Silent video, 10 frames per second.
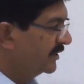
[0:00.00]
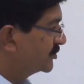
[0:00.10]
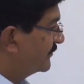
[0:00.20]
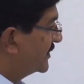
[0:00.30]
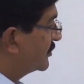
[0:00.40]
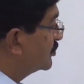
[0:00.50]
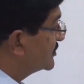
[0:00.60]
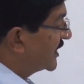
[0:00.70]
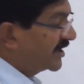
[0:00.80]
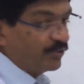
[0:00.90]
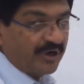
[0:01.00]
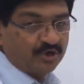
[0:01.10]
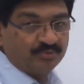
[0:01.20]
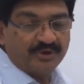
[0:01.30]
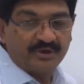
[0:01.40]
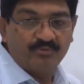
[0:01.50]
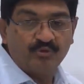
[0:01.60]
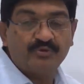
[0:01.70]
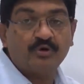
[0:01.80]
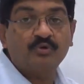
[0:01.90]
So whether goods are required to be
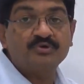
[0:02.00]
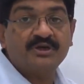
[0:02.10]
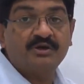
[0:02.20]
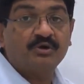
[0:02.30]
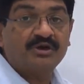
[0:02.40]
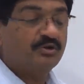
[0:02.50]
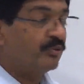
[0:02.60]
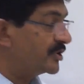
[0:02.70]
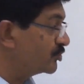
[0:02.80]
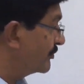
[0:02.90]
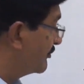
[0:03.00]
removed or goods are not required to be